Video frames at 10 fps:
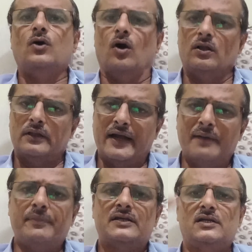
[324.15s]
On
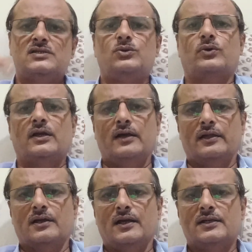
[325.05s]
that basis, you can
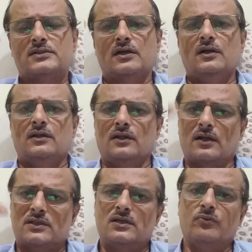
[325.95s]
analyze the
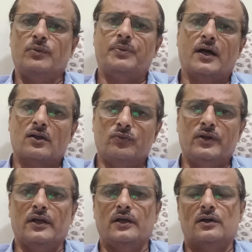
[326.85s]
rasa, vipak,
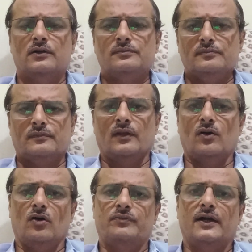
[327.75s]
virya
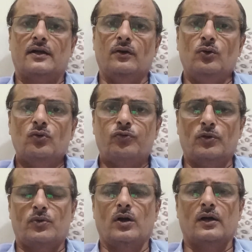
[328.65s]
of that new
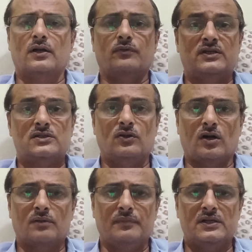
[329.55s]
food product which is
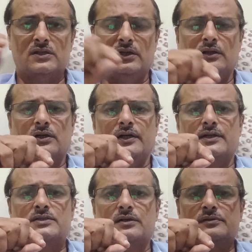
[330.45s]
not mentioned in the
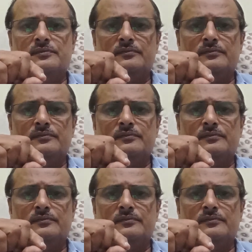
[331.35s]
text.